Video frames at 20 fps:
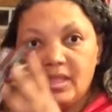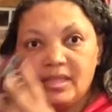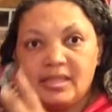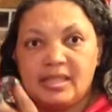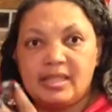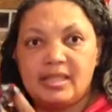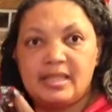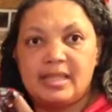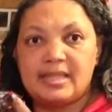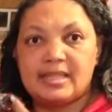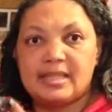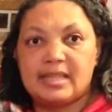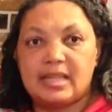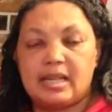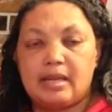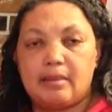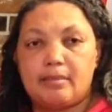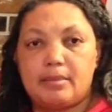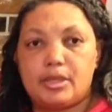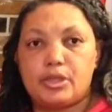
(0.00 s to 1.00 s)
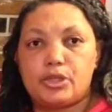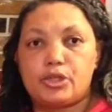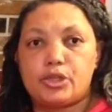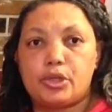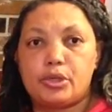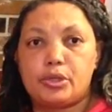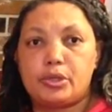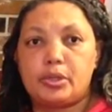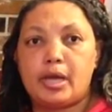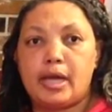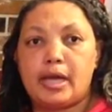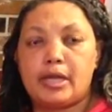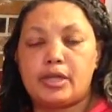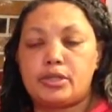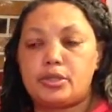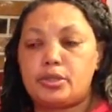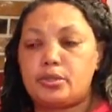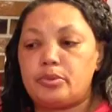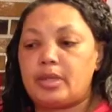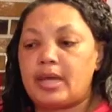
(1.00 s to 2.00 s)
to this, and I'm going to show you how to
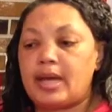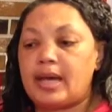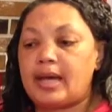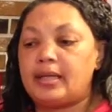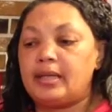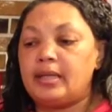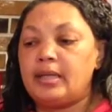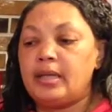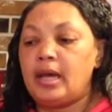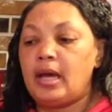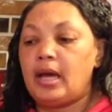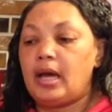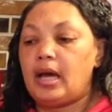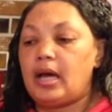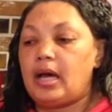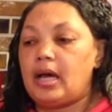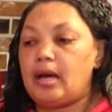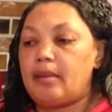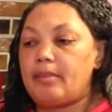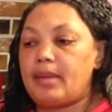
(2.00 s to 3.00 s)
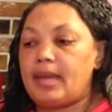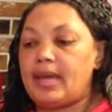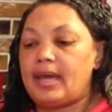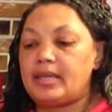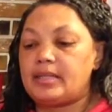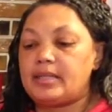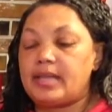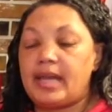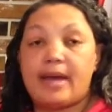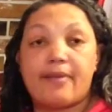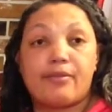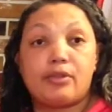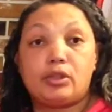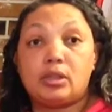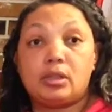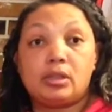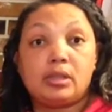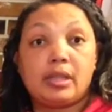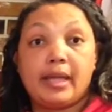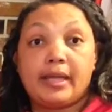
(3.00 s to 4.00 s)
do that and to have it
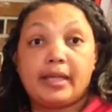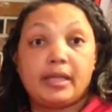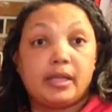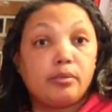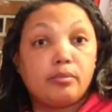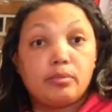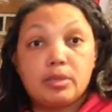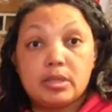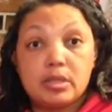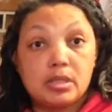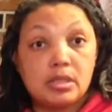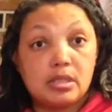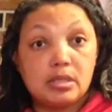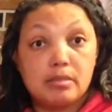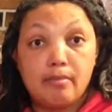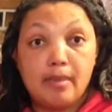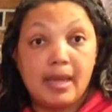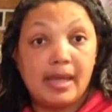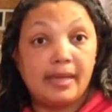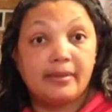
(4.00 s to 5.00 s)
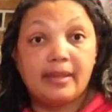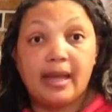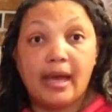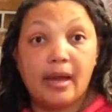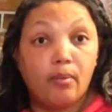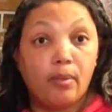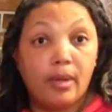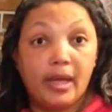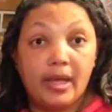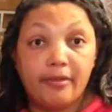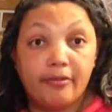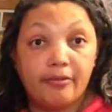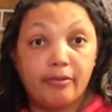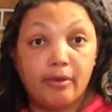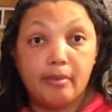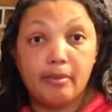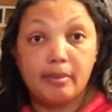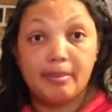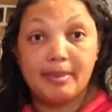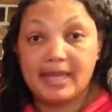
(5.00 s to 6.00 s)
look like it was made that way
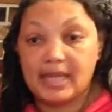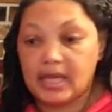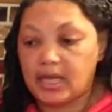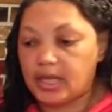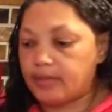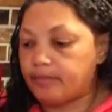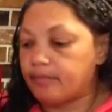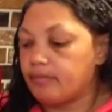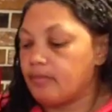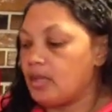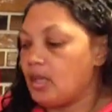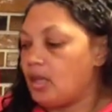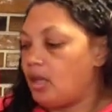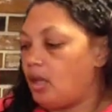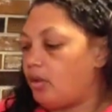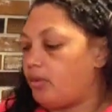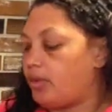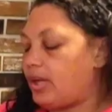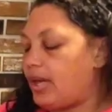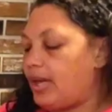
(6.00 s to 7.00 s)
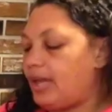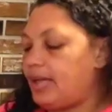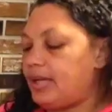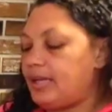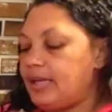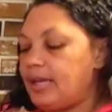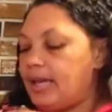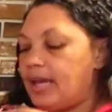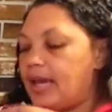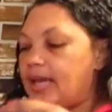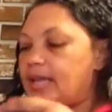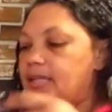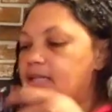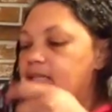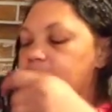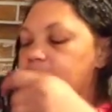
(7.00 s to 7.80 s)
from the beginning. Okay, and